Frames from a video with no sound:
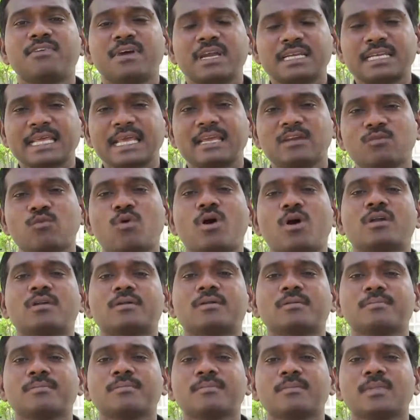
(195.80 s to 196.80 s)
fertile
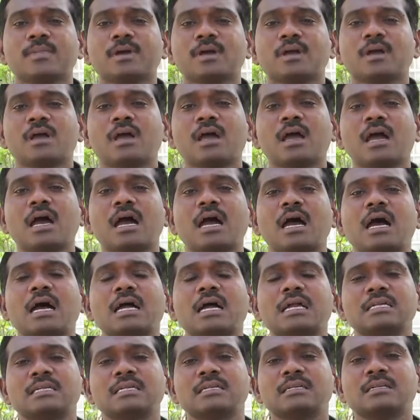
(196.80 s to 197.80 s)
one
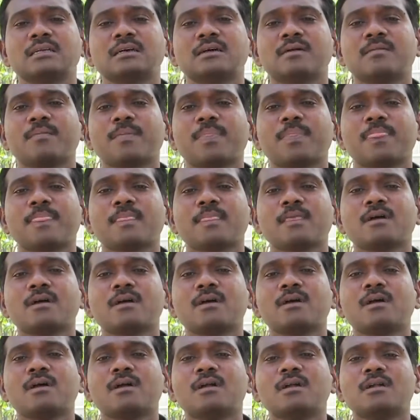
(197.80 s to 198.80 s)
and uh,
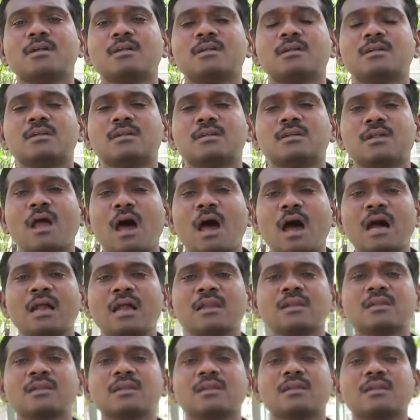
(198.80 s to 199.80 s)

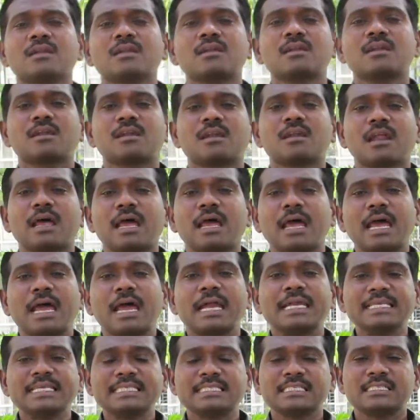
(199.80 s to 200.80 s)
non
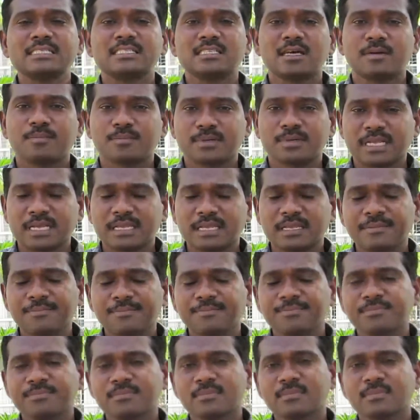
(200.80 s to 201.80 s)
additions of
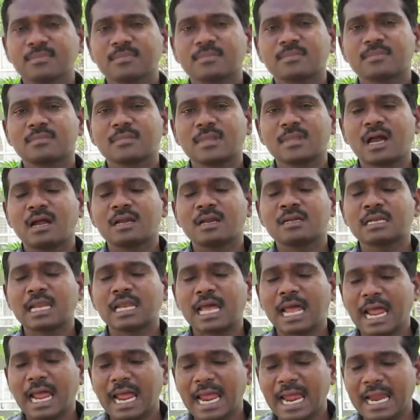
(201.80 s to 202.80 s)
time non
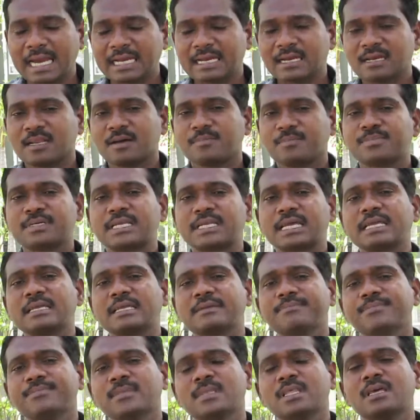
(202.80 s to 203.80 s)
added up
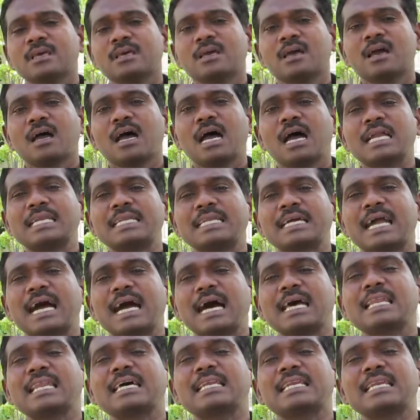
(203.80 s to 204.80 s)
time and
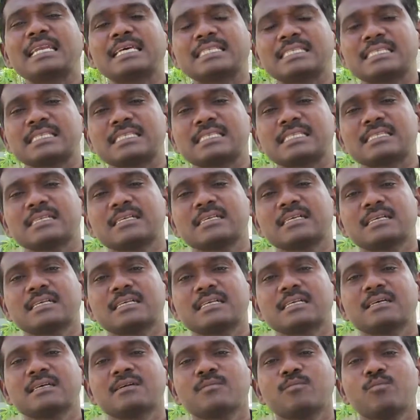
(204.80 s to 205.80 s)
colorless
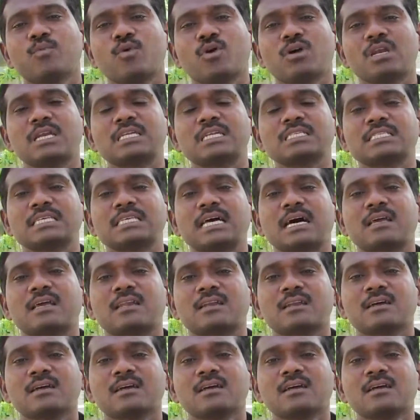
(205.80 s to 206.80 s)
pollens
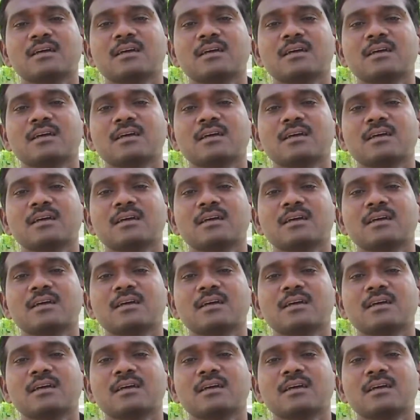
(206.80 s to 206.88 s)
are